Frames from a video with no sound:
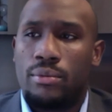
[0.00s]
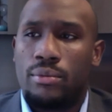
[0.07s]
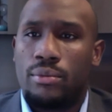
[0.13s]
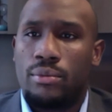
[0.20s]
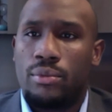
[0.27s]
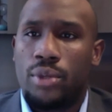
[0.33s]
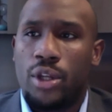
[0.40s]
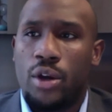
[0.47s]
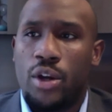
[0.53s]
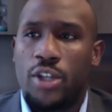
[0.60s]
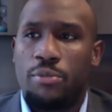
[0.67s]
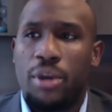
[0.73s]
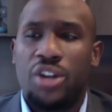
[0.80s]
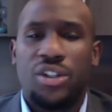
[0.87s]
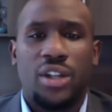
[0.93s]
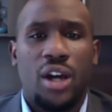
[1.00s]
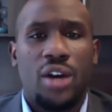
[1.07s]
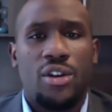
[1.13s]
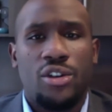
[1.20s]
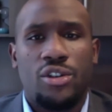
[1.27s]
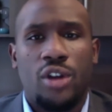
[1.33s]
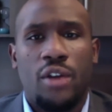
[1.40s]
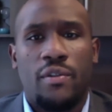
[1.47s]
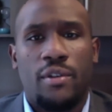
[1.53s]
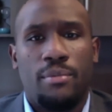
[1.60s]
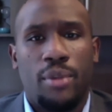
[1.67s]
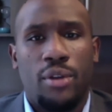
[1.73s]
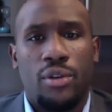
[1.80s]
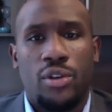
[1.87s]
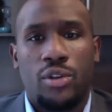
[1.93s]
You know, especially in underserved
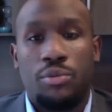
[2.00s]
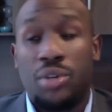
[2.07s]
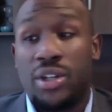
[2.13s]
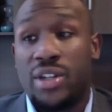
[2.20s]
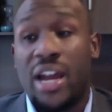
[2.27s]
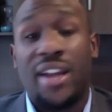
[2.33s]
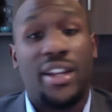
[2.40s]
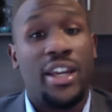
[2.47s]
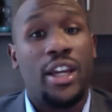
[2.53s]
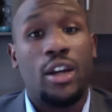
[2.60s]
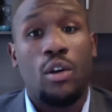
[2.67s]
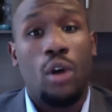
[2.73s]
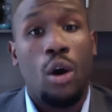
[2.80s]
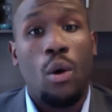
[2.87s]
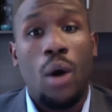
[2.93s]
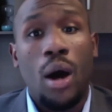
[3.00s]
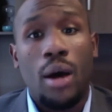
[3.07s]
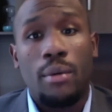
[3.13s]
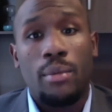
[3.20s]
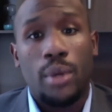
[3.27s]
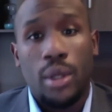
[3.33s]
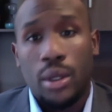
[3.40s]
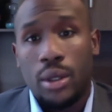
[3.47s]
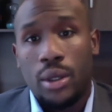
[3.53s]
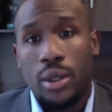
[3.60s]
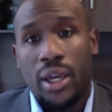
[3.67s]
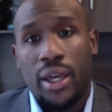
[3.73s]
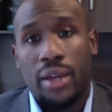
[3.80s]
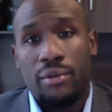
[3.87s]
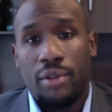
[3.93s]
communities, because I did grow up
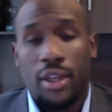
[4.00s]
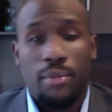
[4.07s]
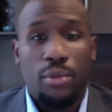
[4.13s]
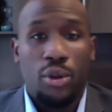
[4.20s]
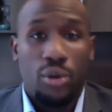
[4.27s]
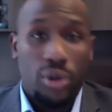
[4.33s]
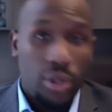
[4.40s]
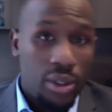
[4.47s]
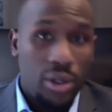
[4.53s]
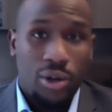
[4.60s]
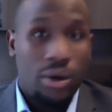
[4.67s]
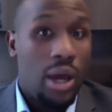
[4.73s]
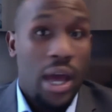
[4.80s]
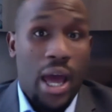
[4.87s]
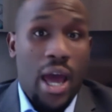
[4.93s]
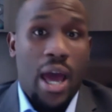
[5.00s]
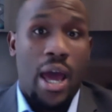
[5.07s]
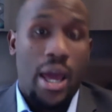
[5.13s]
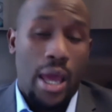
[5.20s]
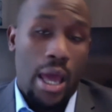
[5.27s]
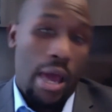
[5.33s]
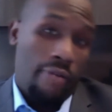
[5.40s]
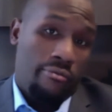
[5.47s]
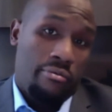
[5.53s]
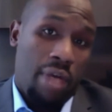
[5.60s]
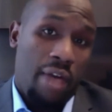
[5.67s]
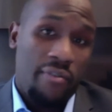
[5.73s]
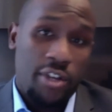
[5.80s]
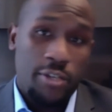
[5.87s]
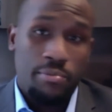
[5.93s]
in community. You know,
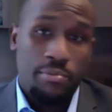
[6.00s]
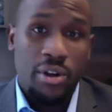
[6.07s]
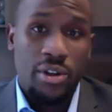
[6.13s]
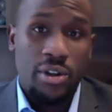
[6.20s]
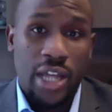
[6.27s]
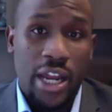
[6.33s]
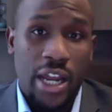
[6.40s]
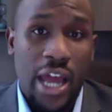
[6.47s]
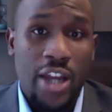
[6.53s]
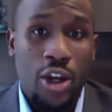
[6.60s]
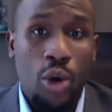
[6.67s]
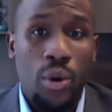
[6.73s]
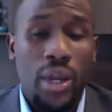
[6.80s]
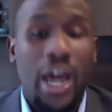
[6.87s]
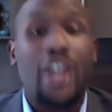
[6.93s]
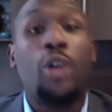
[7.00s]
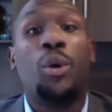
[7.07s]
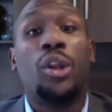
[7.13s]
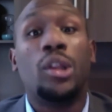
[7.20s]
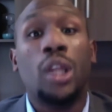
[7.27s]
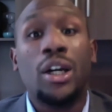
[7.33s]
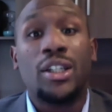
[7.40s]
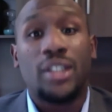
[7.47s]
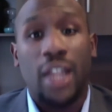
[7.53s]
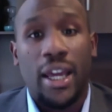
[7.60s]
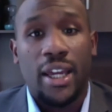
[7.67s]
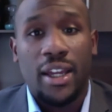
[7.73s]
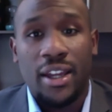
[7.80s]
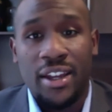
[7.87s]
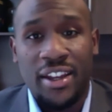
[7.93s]
I've experienced it. I know what it looks like.
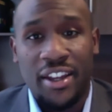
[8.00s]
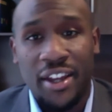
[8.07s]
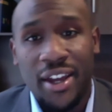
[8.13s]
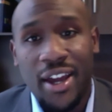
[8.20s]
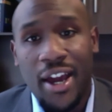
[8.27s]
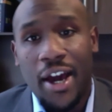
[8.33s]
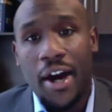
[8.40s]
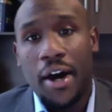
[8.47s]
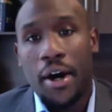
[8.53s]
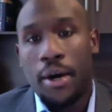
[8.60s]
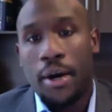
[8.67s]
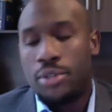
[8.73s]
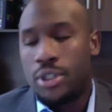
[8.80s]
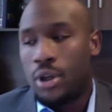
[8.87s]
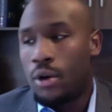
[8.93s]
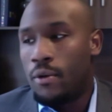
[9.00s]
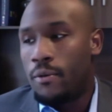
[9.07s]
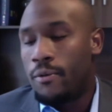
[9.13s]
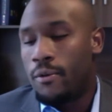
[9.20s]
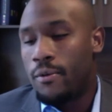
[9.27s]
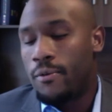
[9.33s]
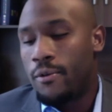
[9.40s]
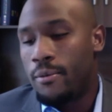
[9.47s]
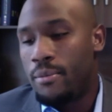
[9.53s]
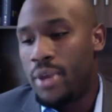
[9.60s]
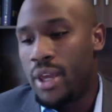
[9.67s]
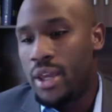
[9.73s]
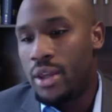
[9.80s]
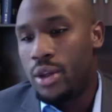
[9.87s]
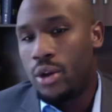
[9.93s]
So for me,
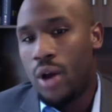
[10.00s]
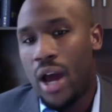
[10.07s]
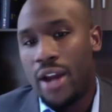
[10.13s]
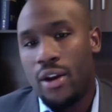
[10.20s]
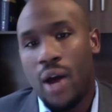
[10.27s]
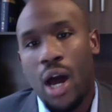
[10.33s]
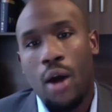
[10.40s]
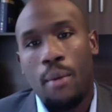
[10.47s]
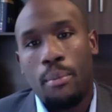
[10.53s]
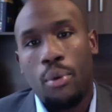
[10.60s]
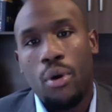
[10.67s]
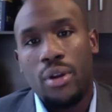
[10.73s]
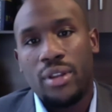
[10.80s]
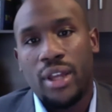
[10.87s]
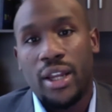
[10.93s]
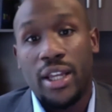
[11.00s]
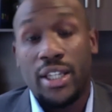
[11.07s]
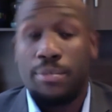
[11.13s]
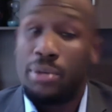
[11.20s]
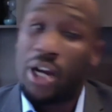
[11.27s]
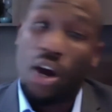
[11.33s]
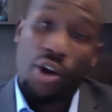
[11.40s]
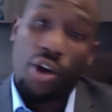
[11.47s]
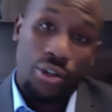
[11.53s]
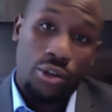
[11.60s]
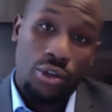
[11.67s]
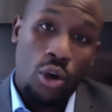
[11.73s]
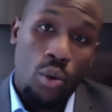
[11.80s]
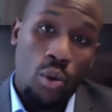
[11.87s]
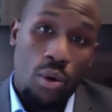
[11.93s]
you know, I know how important that is, but I also
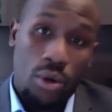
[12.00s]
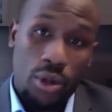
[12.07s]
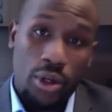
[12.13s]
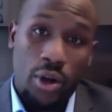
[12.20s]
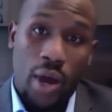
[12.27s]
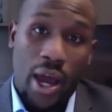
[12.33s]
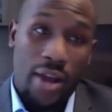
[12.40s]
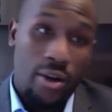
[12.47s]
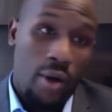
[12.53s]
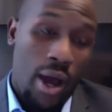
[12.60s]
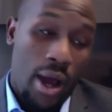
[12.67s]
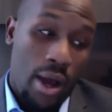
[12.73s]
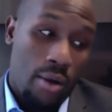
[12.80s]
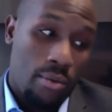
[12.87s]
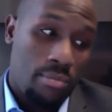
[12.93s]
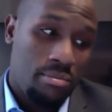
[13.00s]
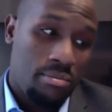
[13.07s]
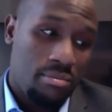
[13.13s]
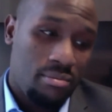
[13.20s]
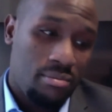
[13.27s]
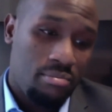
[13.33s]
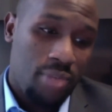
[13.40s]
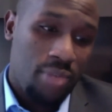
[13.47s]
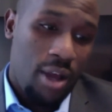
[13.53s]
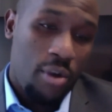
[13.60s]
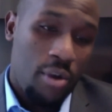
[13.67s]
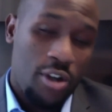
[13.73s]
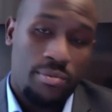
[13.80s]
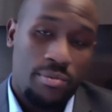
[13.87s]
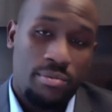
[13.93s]
know where, you know, I know how
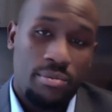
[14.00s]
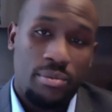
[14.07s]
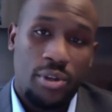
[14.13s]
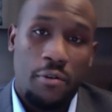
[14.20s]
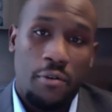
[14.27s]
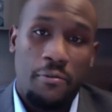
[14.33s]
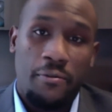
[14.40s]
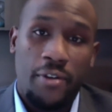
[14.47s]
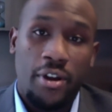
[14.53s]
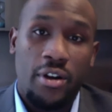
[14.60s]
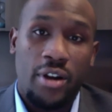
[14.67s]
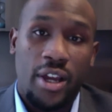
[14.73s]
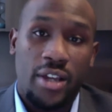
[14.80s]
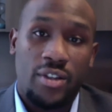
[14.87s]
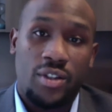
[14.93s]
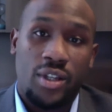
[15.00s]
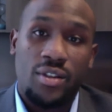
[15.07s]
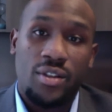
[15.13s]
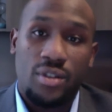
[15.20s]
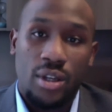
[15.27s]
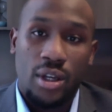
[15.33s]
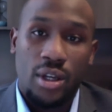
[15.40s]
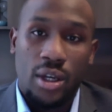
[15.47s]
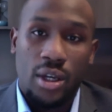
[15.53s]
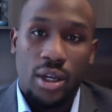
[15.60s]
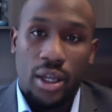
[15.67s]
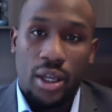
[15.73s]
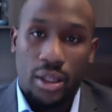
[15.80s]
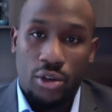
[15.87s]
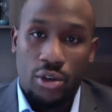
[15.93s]
much, you know, fear exists
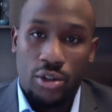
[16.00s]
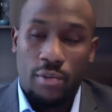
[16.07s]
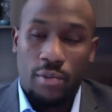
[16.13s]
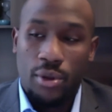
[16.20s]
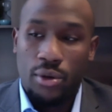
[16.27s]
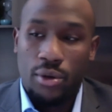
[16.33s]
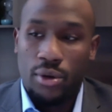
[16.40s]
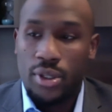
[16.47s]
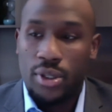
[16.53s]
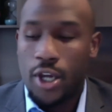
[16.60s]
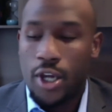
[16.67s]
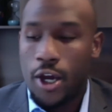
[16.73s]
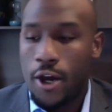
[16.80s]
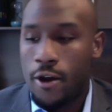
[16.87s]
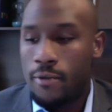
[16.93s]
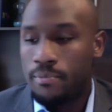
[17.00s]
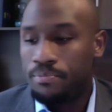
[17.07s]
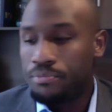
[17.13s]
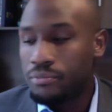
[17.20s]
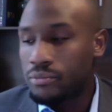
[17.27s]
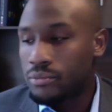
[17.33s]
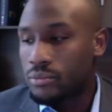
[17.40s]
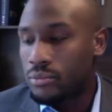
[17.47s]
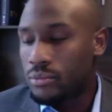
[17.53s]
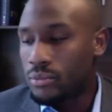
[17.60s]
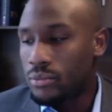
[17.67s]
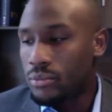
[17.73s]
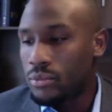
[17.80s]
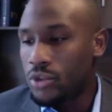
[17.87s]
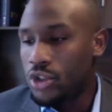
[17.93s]
in those communities.
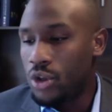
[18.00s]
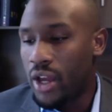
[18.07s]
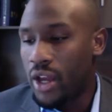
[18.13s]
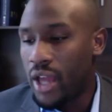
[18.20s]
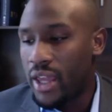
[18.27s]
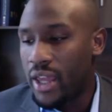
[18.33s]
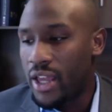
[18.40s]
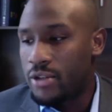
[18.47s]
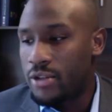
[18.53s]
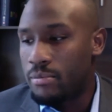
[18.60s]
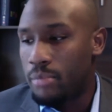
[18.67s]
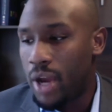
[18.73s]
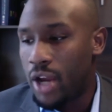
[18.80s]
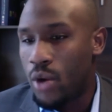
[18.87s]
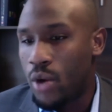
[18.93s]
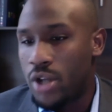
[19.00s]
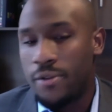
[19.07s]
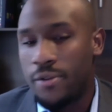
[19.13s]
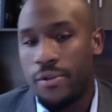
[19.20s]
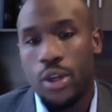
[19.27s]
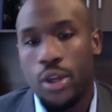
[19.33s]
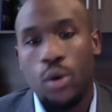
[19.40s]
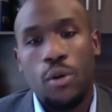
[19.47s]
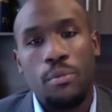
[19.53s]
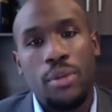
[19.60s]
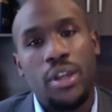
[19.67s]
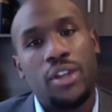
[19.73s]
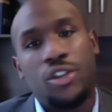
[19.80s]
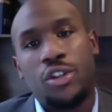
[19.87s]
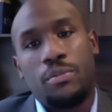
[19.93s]
So I guess my question for you would be
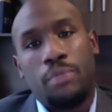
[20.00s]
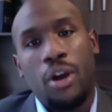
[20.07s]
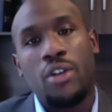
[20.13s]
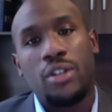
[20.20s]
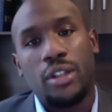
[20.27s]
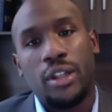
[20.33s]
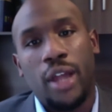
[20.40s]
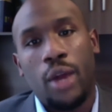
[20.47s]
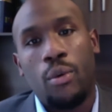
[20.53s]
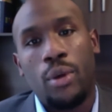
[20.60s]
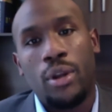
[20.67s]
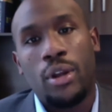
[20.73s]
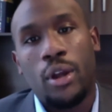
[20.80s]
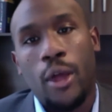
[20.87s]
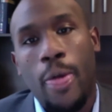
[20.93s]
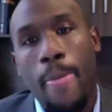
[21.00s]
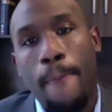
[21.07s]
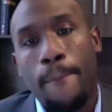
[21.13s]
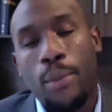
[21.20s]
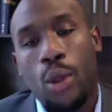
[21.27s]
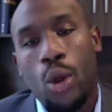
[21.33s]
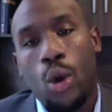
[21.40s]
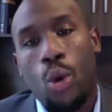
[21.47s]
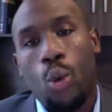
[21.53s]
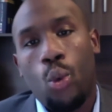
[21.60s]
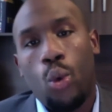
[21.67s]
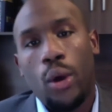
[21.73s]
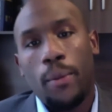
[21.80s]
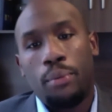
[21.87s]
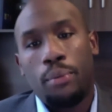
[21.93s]
just personally, like
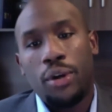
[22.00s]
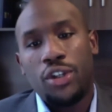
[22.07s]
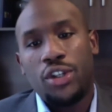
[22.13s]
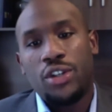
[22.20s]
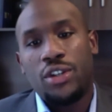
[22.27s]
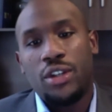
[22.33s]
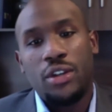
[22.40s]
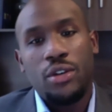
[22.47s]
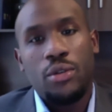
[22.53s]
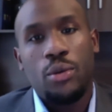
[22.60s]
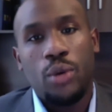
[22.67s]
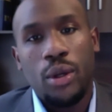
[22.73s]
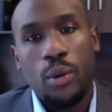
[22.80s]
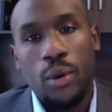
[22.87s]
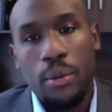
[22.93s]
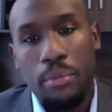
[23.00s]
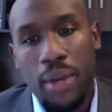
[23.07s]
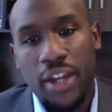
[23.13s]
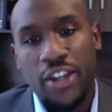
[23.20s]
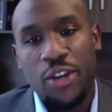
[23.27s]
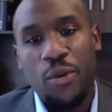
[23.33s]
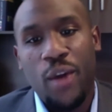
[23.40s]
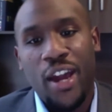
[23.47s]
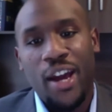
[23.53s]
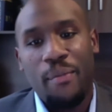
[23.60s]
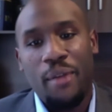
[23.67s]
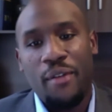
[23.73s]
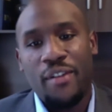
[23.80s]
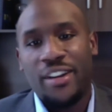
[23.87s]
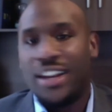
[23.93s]
what pushes you? What makes you wake up
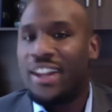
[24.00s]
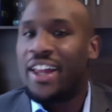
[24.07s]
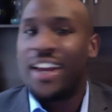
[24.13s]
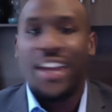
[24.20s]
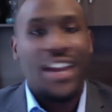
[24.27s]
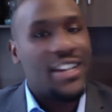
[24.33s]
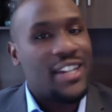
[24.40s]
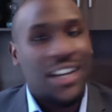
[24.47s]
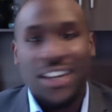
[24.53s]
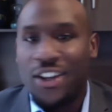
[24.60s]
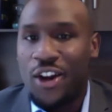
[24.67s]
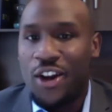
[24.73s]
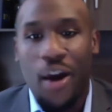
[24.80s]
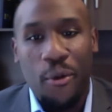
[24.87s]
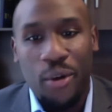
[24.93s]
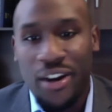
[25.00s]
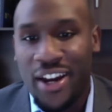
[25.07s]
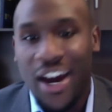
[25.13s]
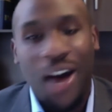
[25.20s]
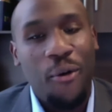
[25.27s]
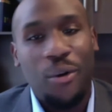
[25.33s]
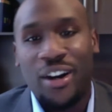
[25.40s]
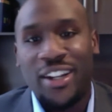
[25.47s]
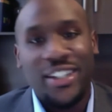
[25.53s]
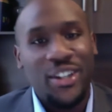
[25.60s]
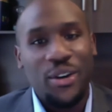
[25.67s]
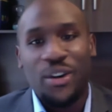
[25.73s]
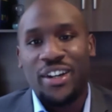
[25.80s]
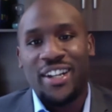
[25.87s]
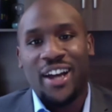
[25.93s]
every day like, yes, you know, I want to do it.